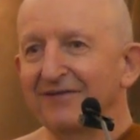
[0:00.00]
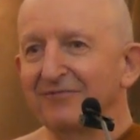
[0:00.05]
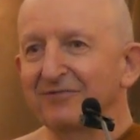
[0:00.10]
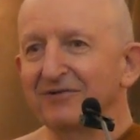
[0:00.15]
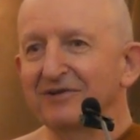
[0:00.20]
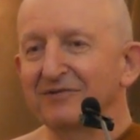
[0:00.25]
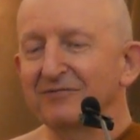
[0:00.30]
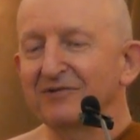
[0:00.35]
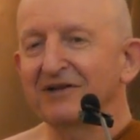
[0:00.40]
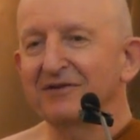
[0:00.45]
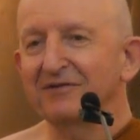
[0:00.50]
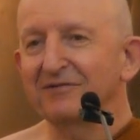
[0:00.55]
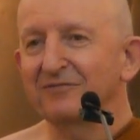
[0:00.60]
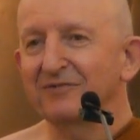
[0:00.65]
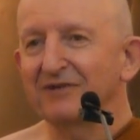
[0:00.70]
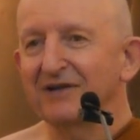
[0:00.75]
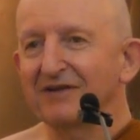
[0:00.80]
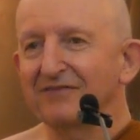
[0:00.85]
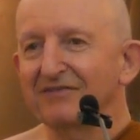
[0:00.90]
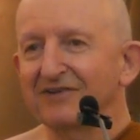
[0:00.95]

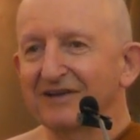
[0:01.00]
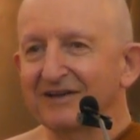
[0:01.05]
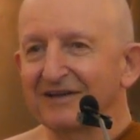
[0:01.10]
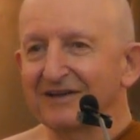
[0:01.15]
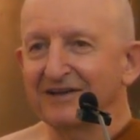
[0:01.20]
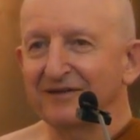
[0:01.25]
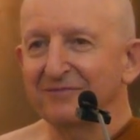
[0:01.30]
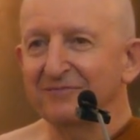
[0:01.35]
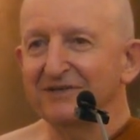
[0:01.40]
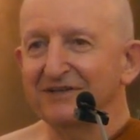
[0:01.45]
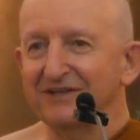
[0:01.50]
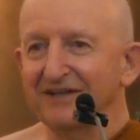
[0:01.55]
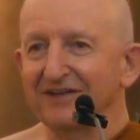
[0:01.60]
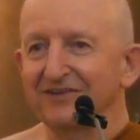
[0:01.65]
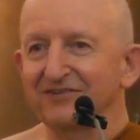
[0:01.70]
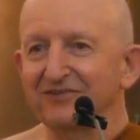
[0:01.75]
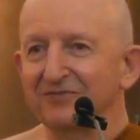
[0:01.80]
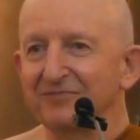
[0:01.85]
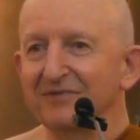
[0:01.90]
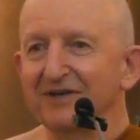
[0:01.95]
whatever can be
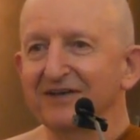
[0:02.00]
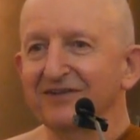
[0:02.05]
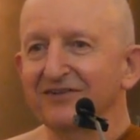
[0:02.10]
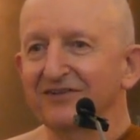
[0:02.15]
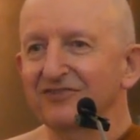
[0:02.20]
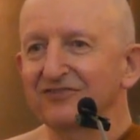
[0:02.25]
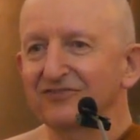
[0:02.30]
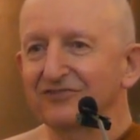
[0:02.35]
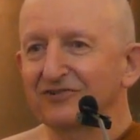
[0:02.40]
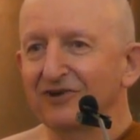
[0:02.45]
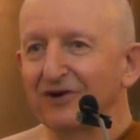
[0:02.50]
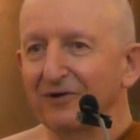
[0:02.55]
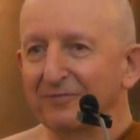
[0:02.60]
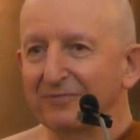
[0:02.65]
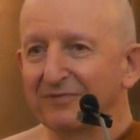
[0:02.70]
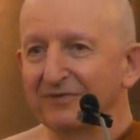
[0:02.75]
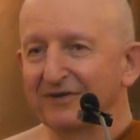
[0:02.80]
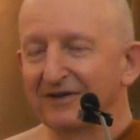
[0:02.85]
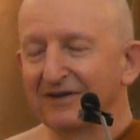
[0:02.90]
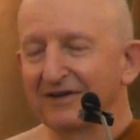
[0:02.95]
done to make this
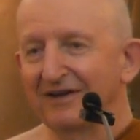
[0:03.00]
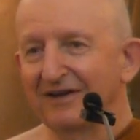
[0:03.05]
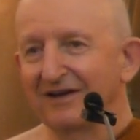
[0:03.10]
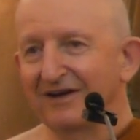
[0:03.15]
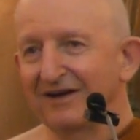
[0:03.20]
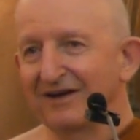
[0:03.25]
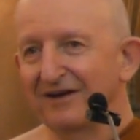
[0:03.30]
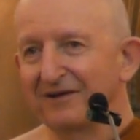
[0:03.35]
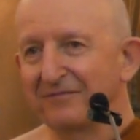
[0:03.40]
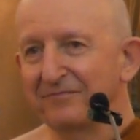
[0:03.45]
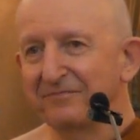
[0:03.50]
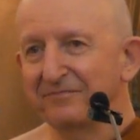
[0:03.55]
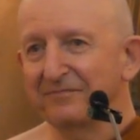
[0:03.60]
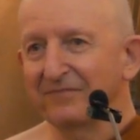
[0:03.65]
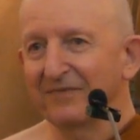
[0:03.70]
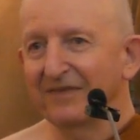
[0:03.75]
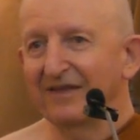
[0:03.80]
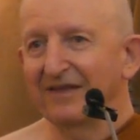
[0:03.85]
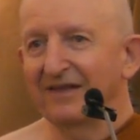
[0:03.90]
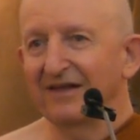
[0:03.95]
stop,
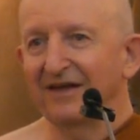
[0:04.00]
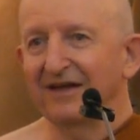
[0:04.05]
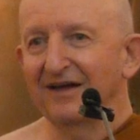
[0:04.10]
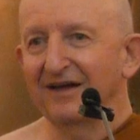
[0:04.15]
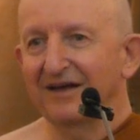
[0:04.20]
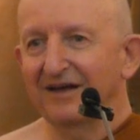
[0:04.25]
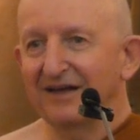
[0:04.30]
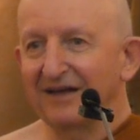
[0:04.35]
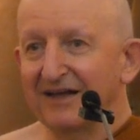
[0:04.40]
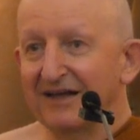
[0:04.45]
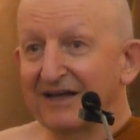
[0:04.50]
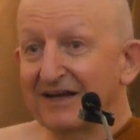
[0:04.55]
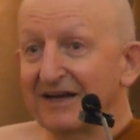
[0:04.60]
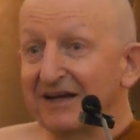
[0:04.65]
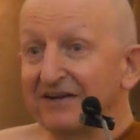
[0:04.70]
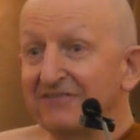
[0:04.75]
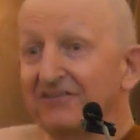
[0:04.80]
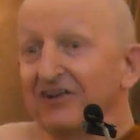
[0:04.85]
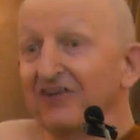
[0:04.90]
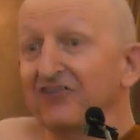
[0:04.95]
a
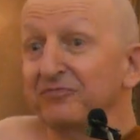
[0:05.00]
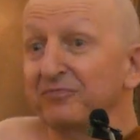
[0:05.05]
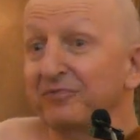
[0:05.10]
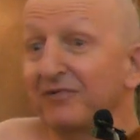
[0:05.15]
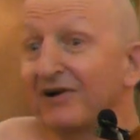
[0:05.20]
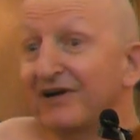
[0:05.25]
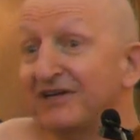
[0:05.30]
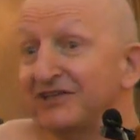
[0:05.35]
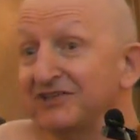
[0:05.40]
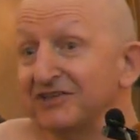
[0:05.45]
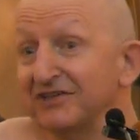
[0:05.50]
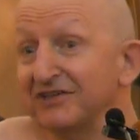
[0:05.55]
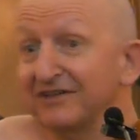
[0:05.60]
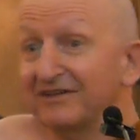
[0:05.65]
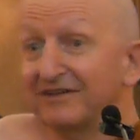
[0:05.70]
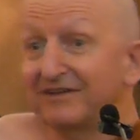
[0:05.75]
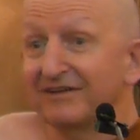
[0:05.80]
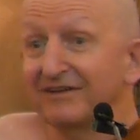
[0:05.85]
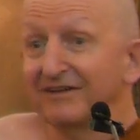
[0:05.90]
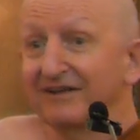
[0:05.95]
kind of
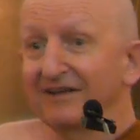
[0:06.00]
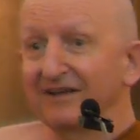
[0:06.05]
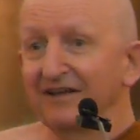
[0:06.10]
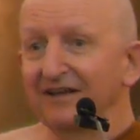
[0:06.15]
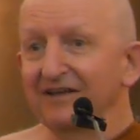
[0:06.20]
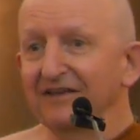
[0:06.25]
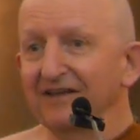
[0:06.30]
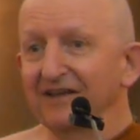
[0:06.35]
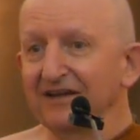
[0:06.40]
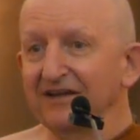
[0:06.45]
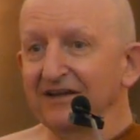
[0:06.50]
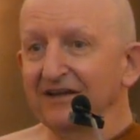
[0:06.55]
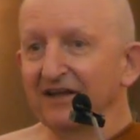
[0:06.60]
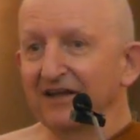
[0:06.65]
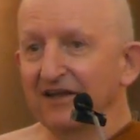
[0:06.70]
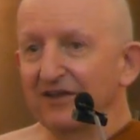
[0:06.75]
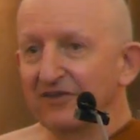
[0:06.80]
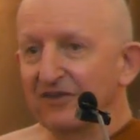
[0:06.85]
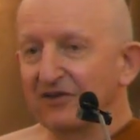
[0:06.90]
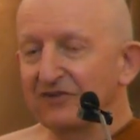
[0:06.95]
desperation, then
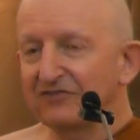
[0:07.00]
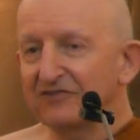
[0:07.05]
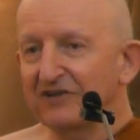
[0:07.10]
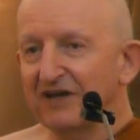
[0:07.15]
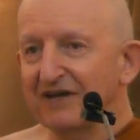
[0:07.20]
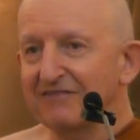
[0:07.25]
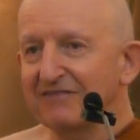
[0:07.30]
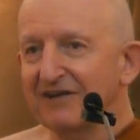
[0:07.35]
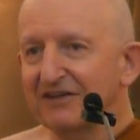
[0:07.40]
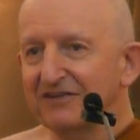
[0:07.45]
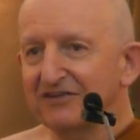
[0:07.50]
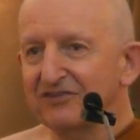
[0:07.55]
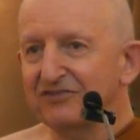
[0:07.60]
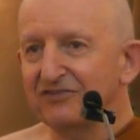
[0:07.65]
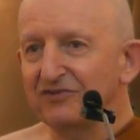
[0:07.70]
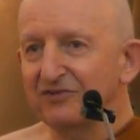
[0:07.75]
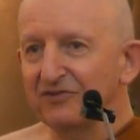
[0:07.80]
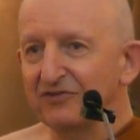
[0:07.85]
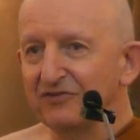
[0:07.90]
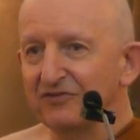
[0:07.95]
those kind of
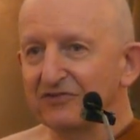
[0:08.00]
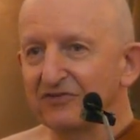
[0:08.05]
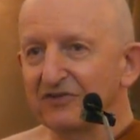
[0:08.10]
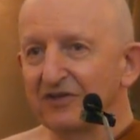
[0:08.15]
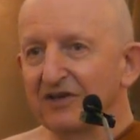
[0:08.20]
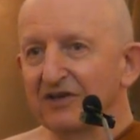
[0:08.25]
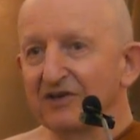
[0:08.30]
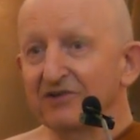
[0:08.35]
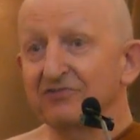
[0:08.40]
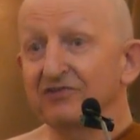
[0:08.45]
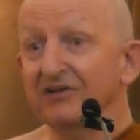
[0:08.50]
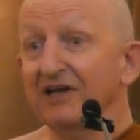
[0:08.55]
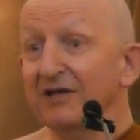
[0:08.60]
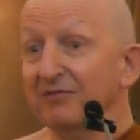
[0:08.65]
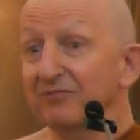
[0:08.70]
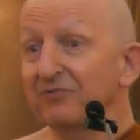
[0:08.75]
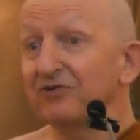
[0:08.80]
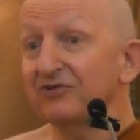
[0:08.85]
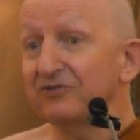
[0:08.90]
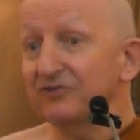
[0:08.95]
attitudes
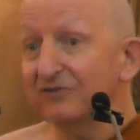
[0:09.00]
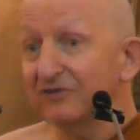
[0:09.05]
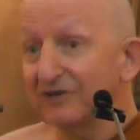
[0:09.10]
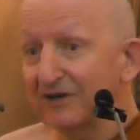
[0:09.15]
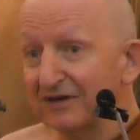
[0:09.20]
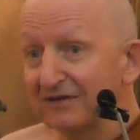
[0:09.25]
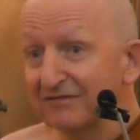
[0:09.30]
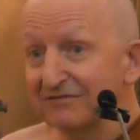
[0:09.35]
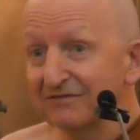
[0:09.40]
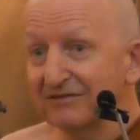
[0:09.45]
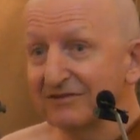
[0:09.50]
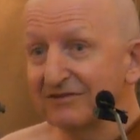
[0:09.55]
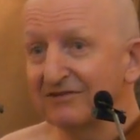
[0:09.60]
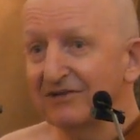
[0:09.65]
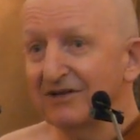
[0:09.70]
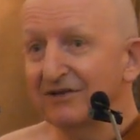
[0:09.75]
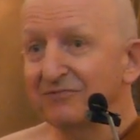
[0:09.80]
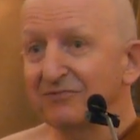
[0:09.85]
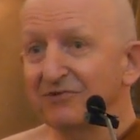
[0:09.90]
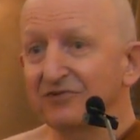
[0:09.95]
create more dukkha, create